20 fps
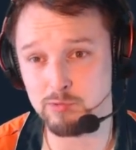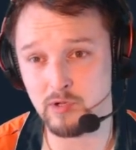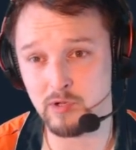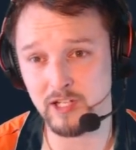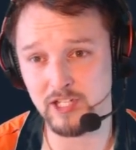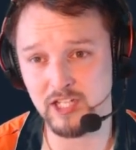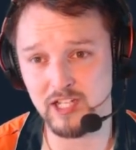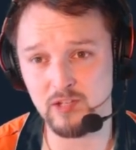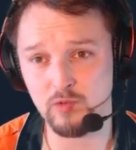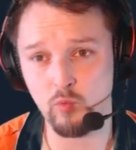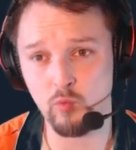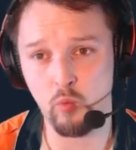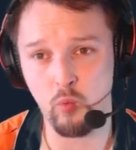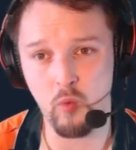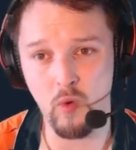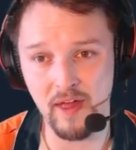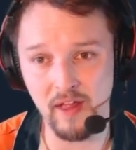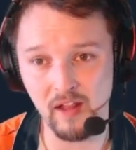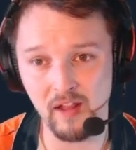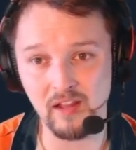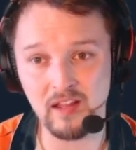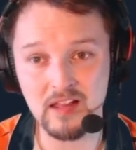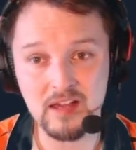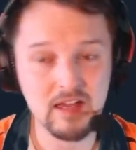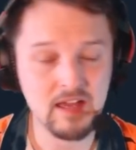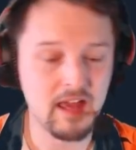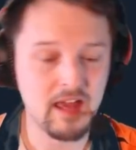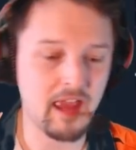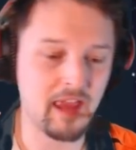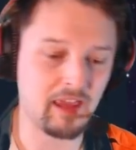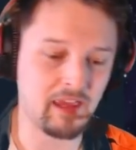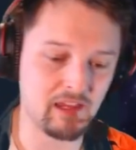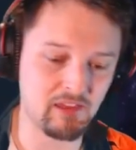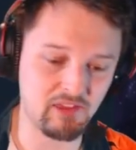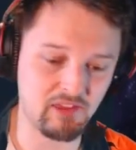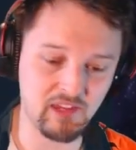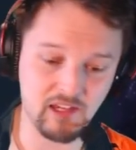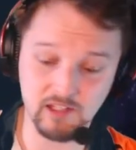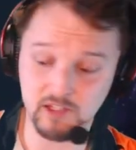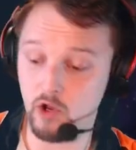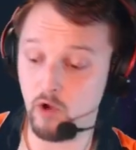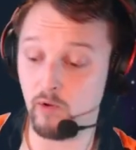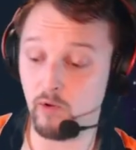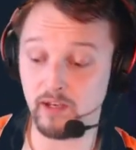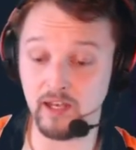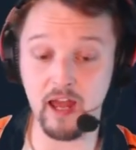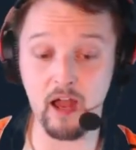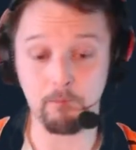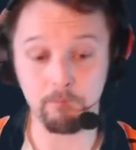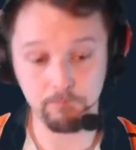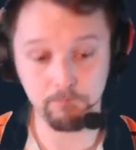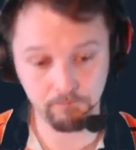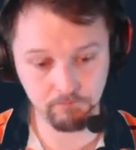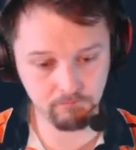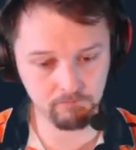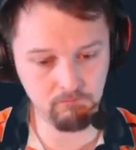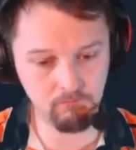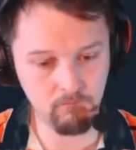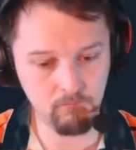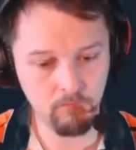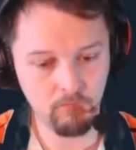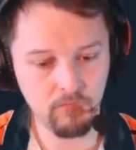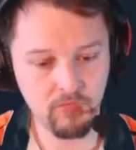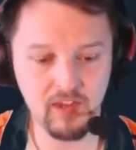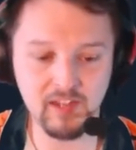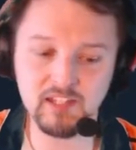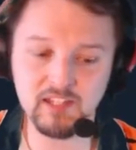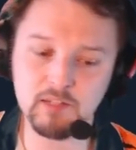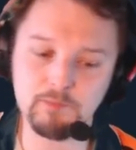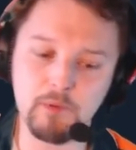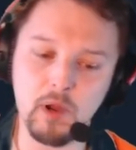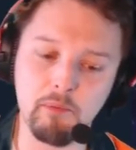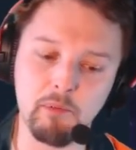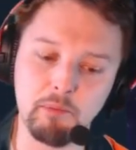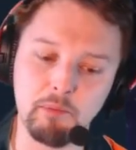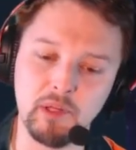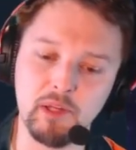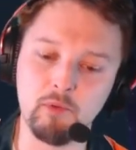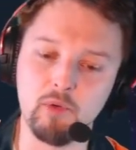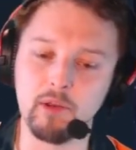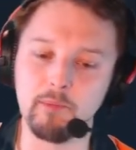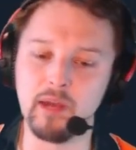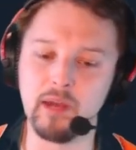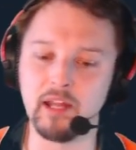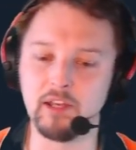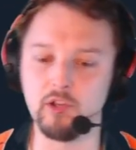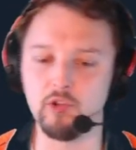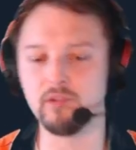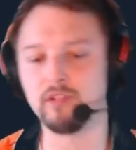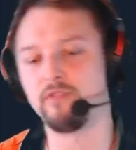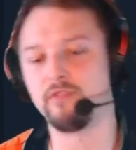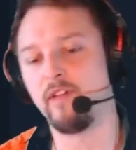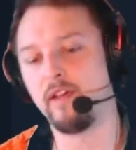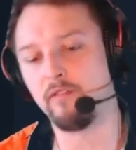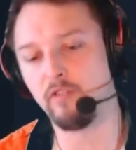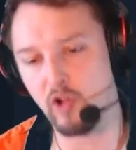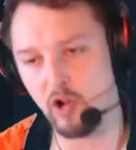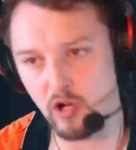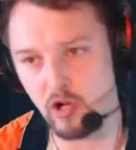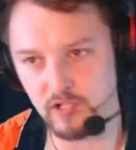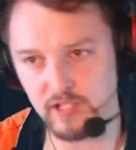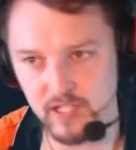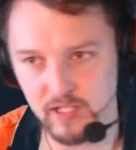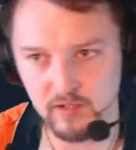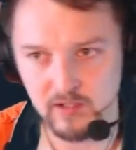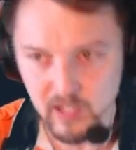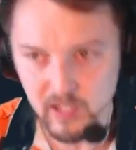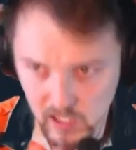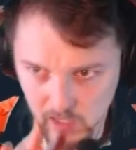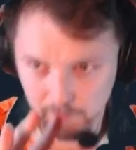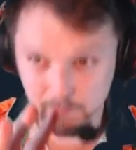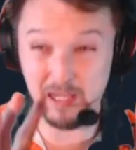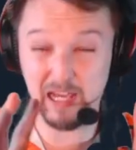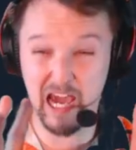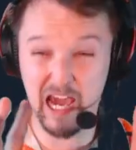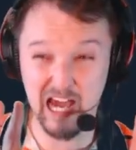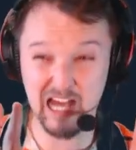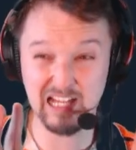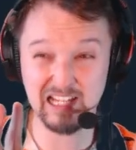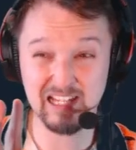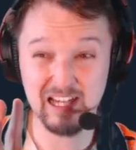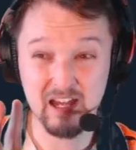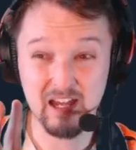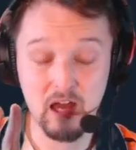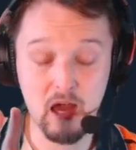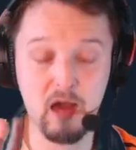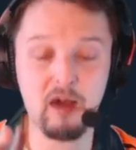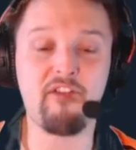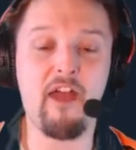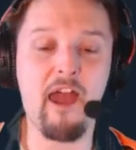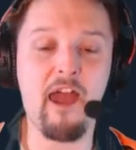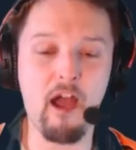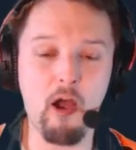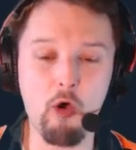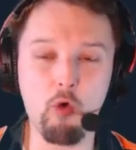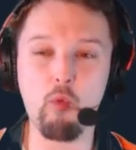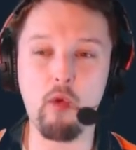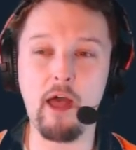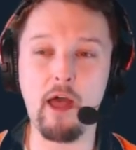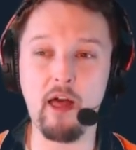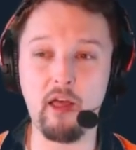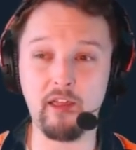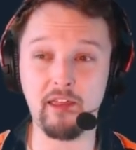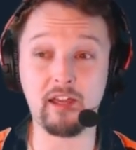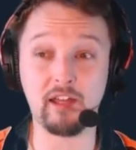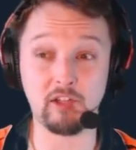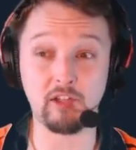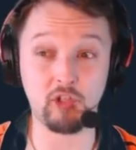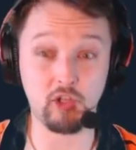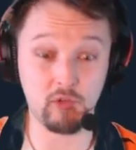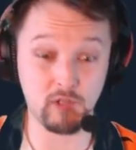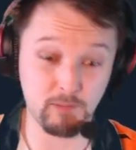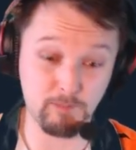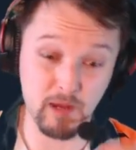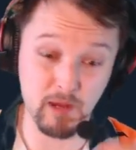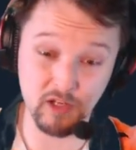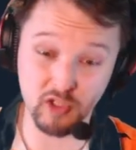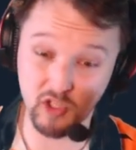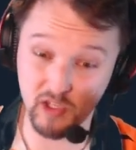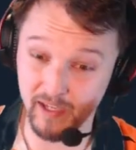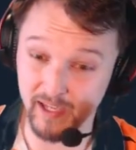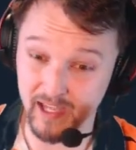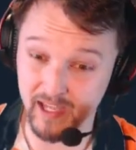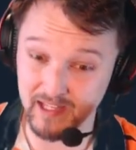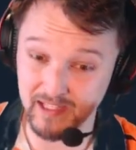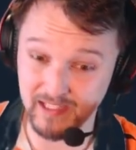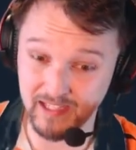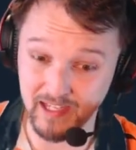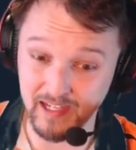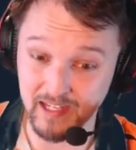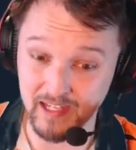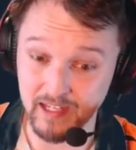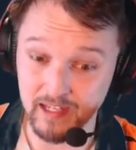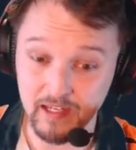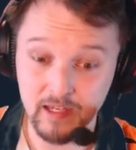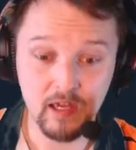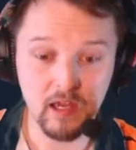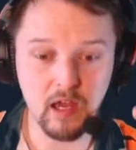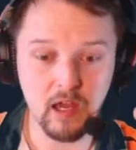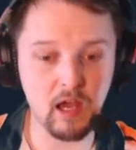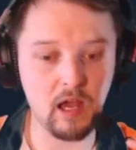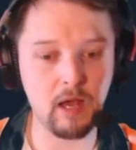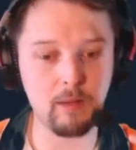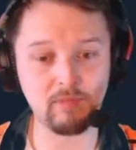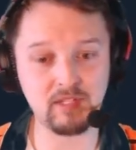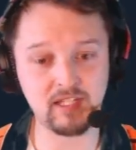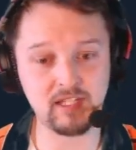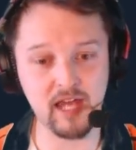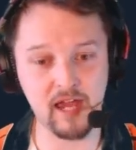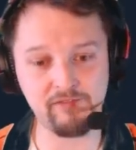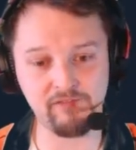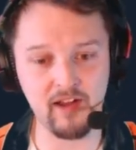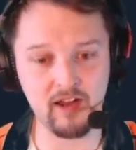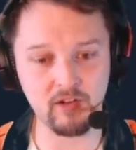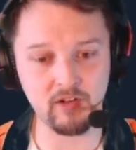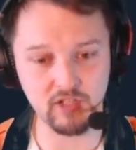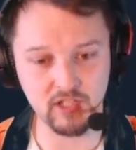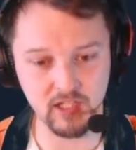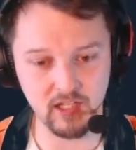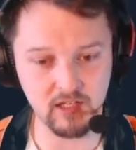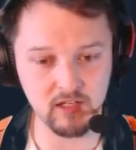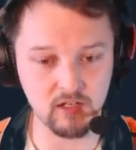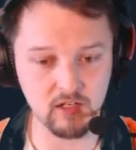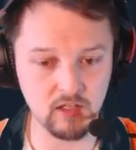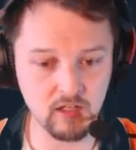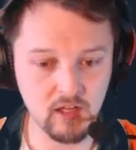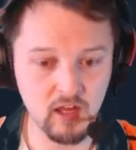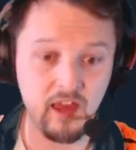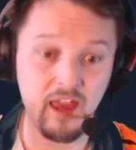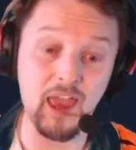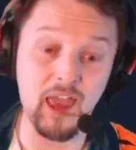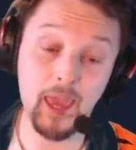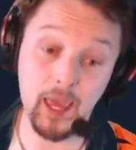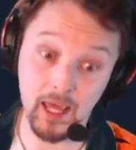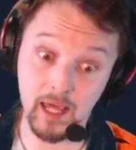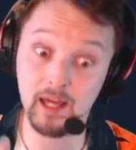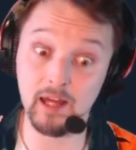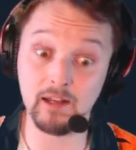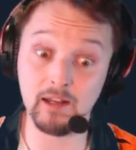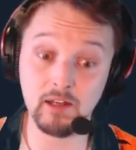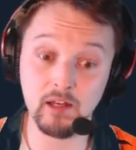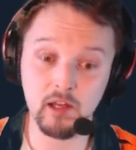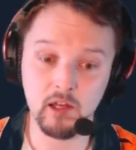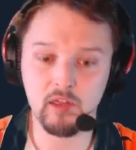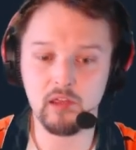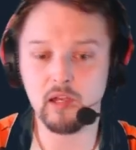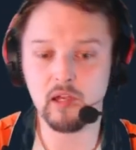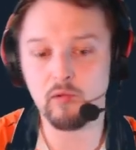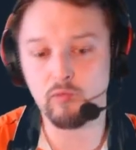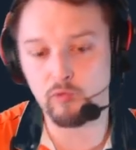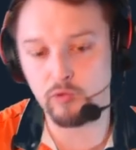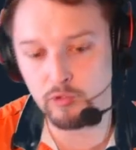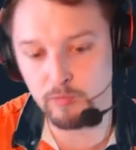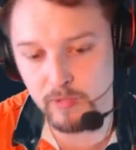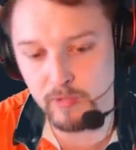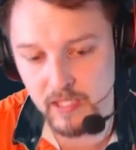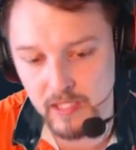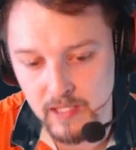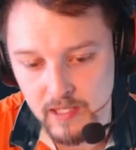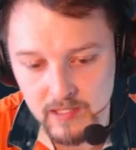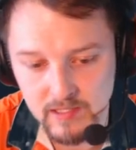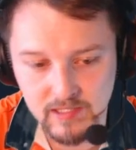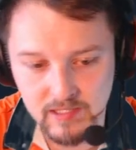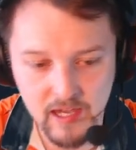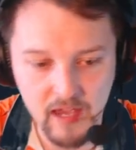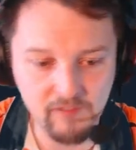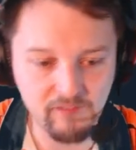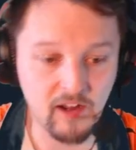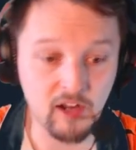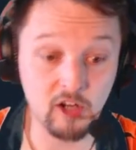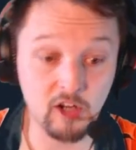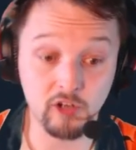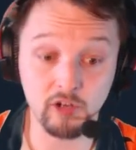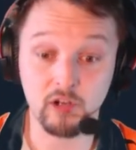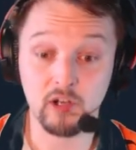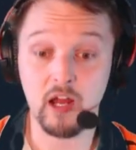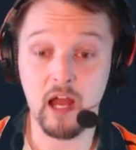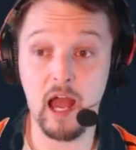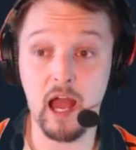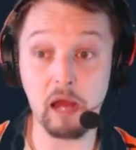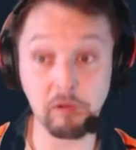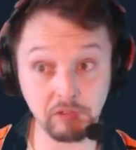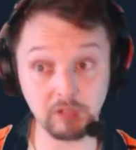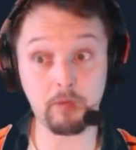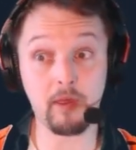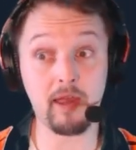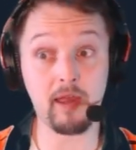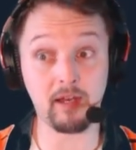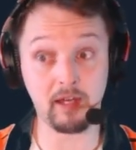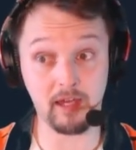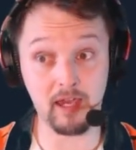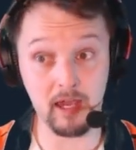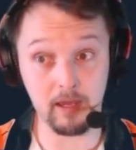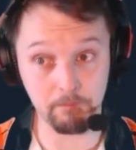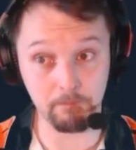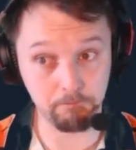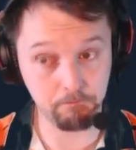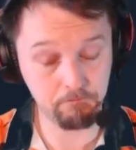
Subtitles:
pretty well and get things going. Now, this is probably one of my newest favorite cards here because of how well it can do, especially against the Sapphire Steel and the Ruby Sapphire. I was playing a game,